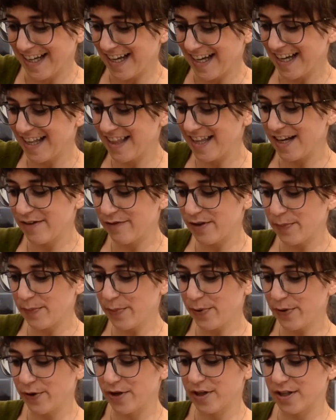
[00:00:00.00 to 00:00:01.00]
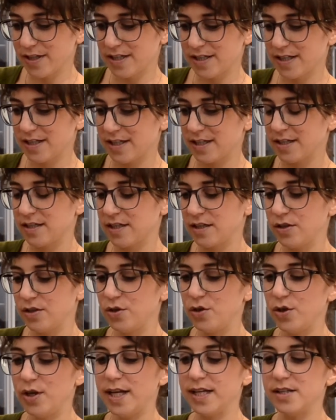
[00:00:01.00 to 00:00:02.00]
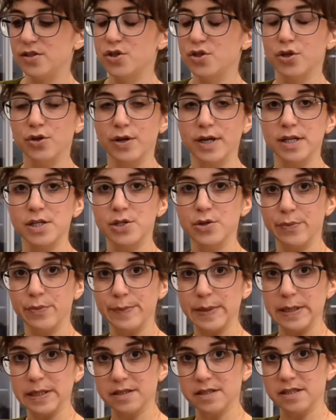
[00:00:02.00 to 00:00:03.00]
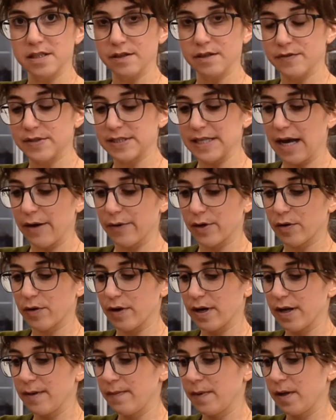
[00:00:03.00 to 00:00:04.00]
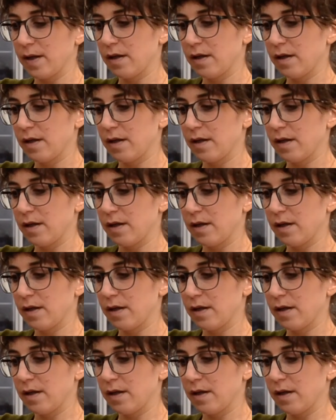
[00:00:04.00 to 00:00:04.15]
And then you need 200 mils of sour cream.